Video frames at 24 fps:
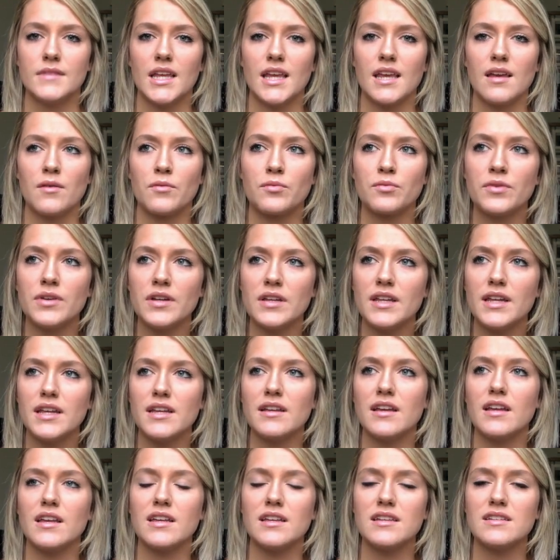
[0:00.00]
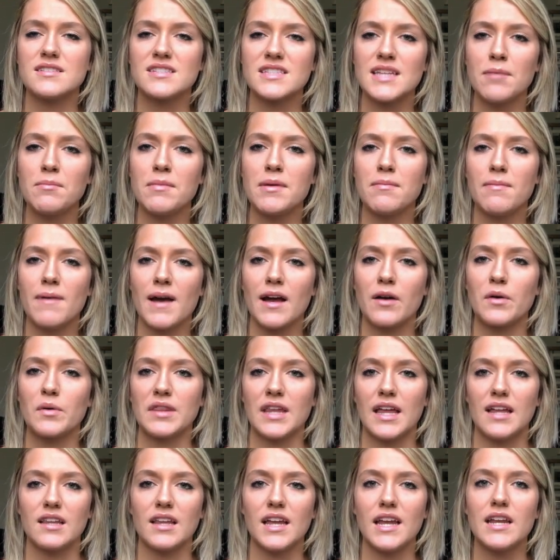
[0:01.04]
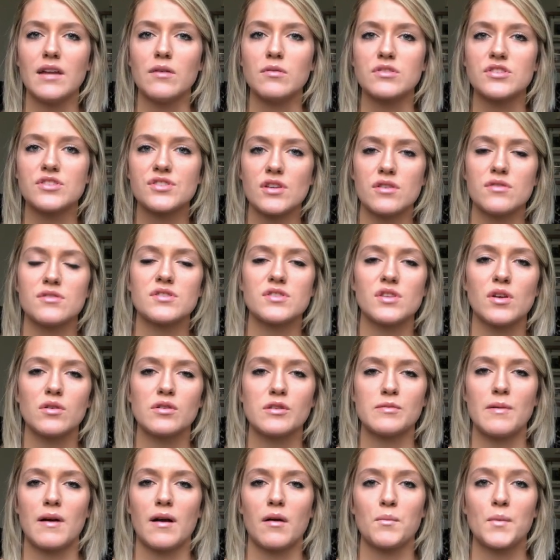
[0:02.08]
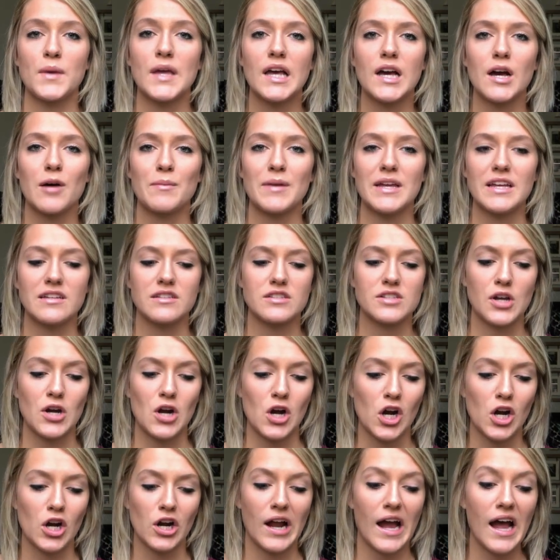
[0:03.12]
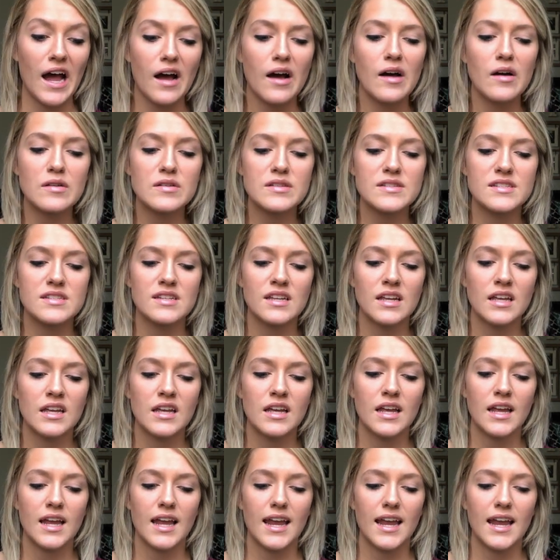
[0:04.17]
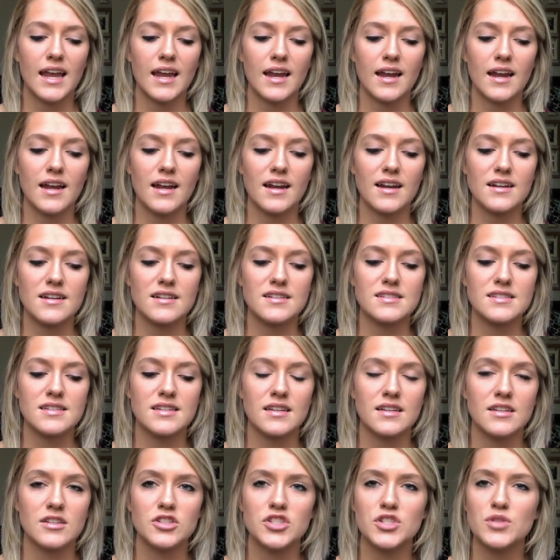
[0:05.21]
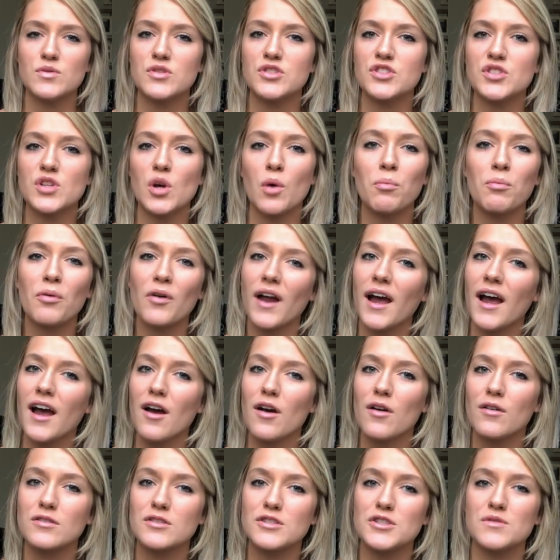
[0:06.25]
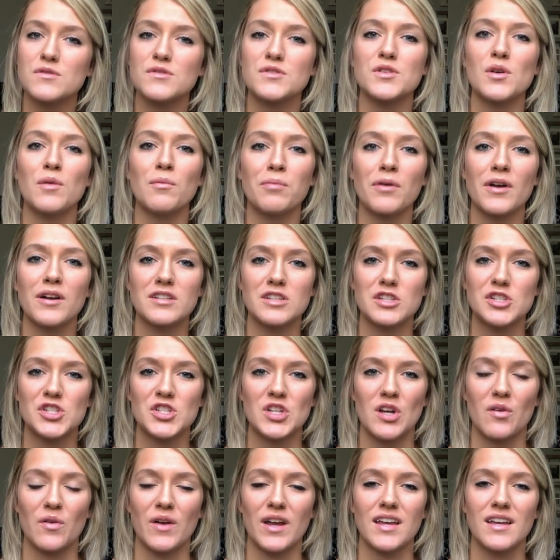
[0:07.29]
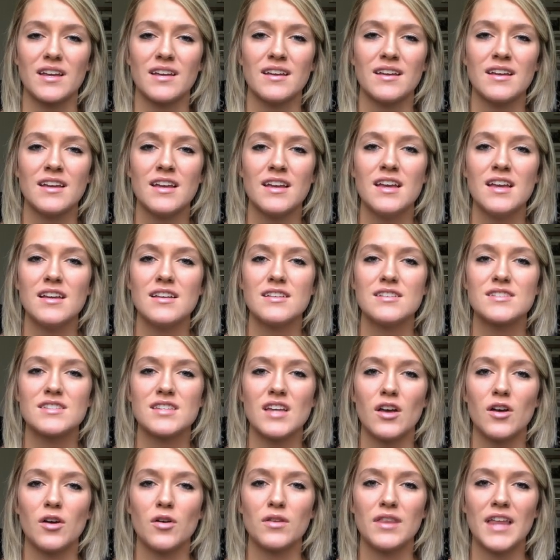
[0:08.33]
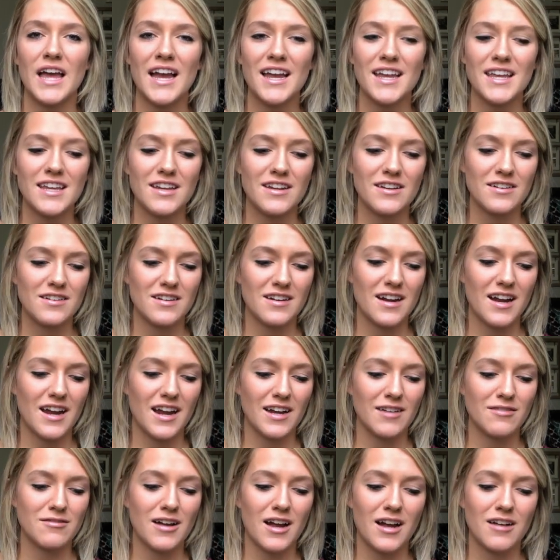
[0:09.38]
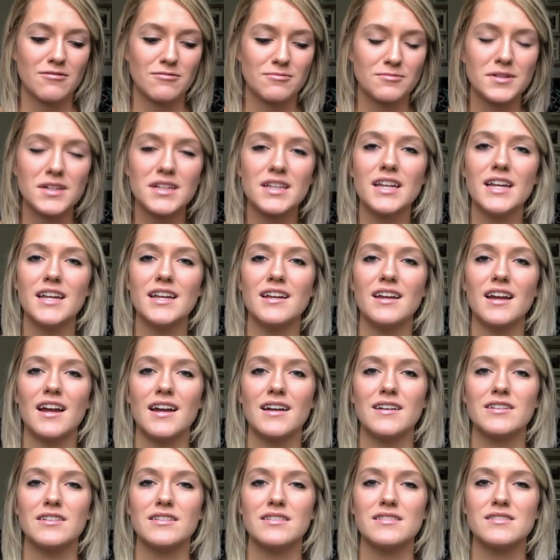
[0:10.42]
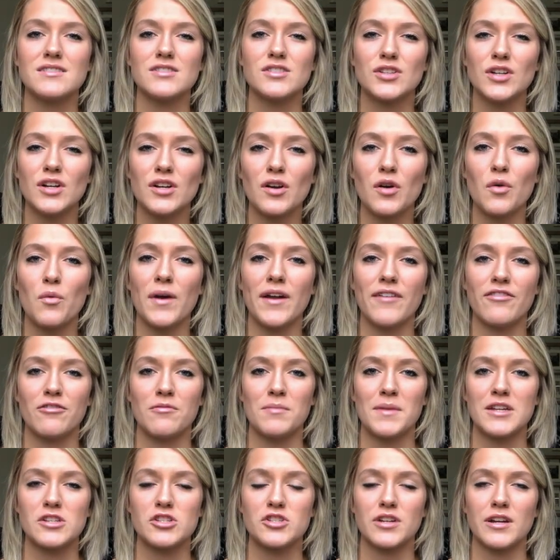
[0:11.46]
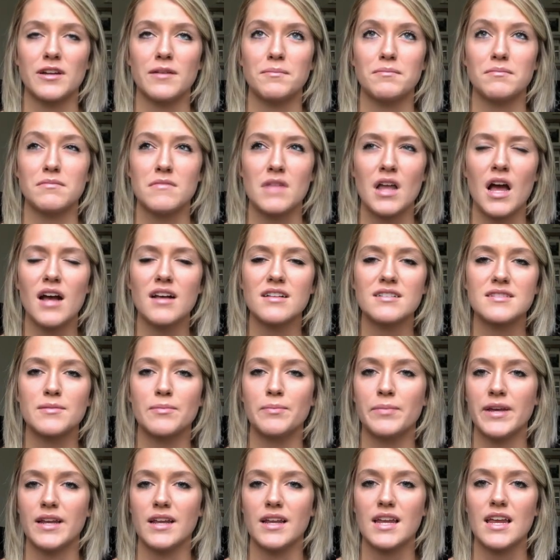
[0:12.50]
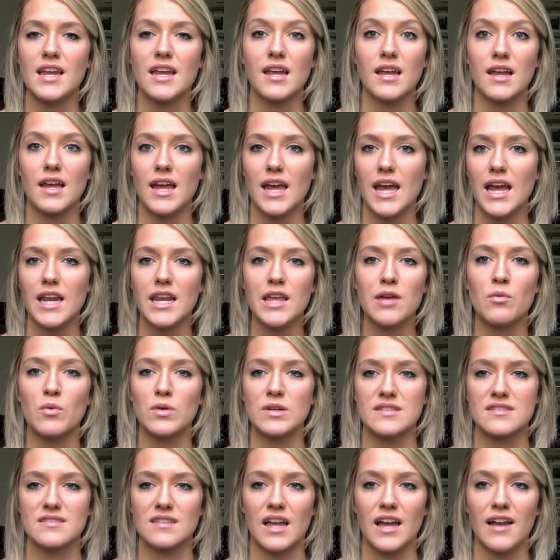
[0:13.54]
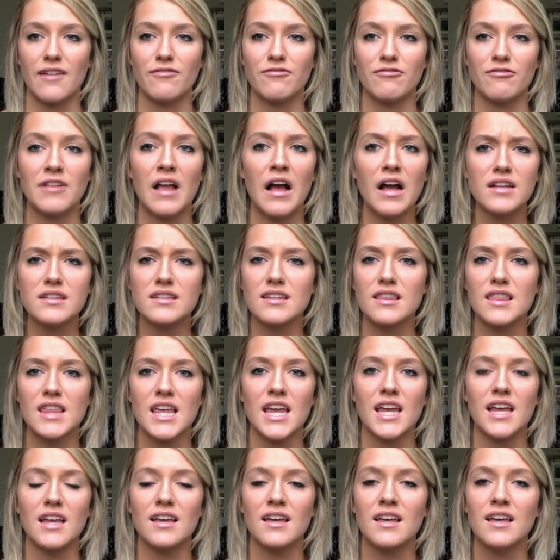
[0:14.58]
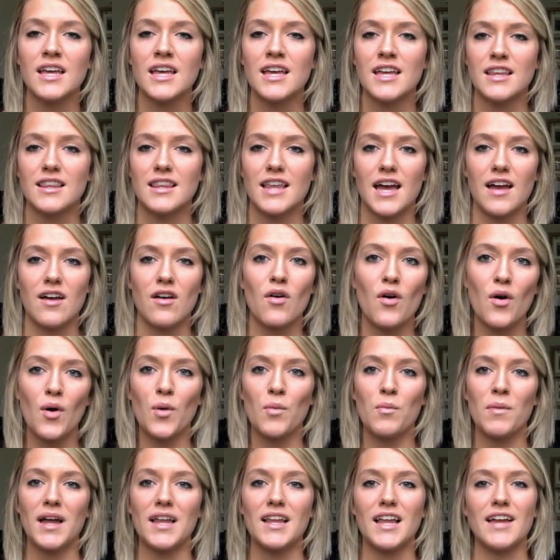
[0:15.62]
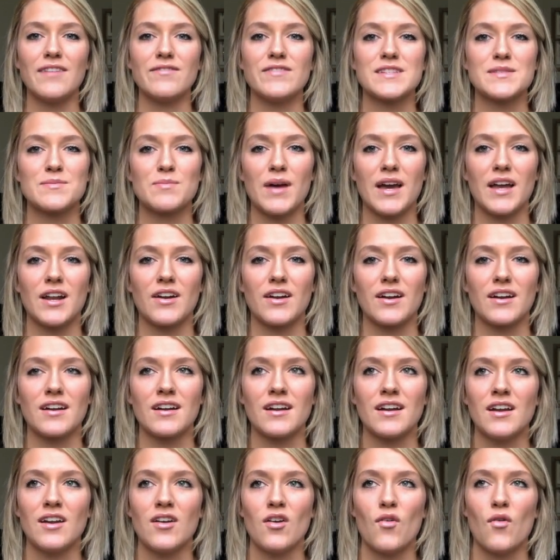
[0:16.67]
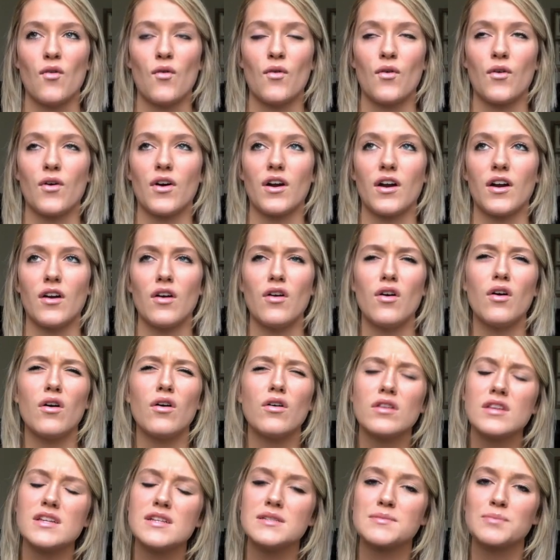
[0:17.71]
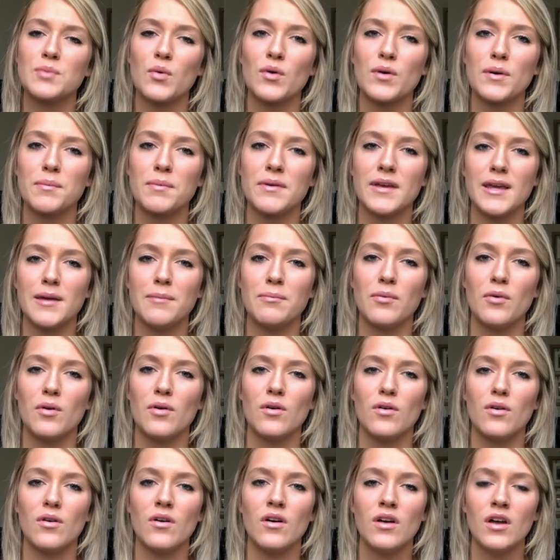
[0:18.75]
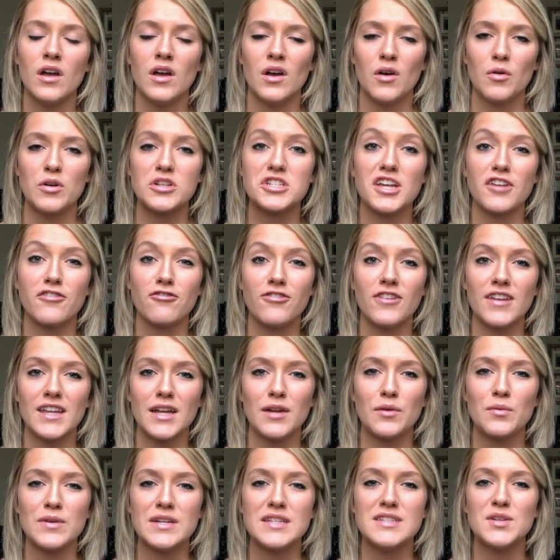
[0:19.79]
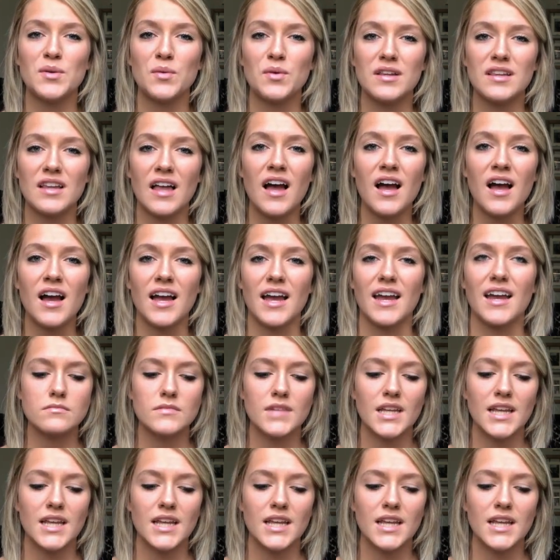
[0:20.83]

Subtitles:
It sent me back when that lady was so stoked about me coming to her house, and she was so proud. She was so proud to show it. So that year, I took away from that trip not to pity anyone's life, not to think that, oh, my life is better, or, oh, these poor people, which I feel like we do a lot.